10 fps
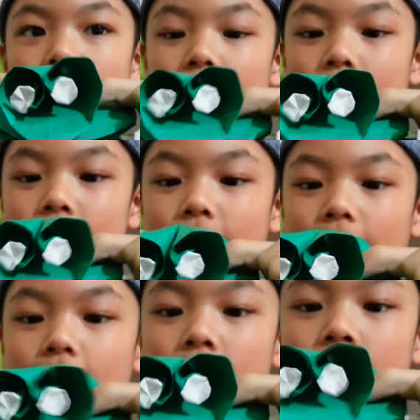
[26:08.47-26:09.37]

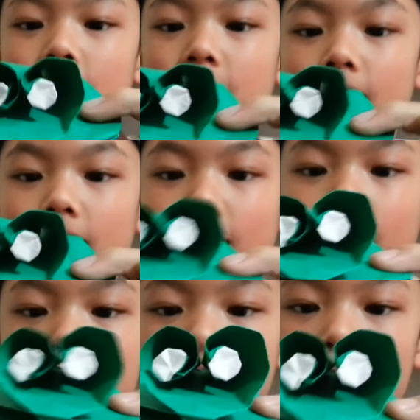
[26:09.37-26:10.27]
as the
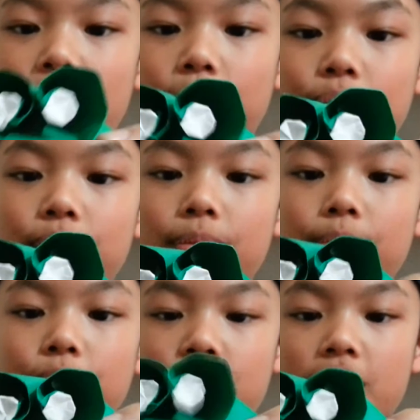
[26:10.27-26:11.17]
last time I
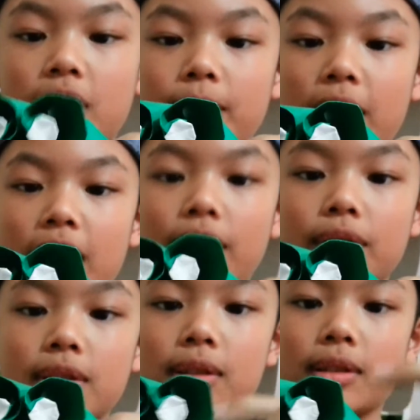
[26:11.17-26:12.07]
pushed them
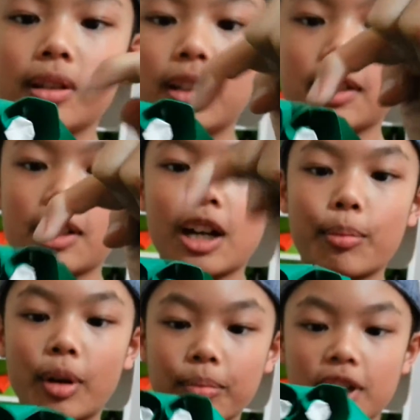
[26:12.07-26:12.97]
out, this eye
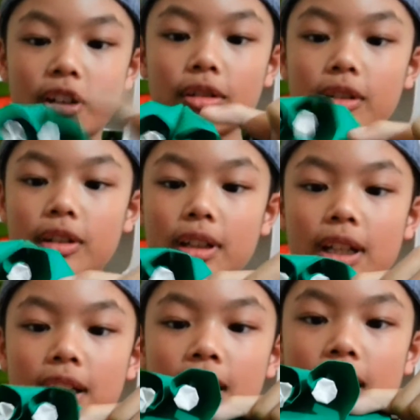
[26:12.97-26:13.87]
popped out.
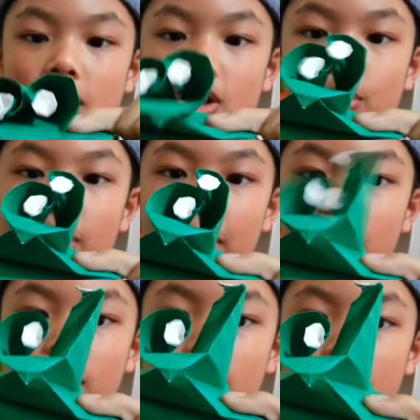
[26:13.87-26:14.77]
It can actually pop
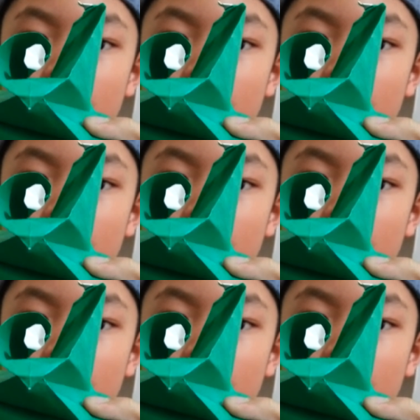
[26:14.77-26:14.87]
out.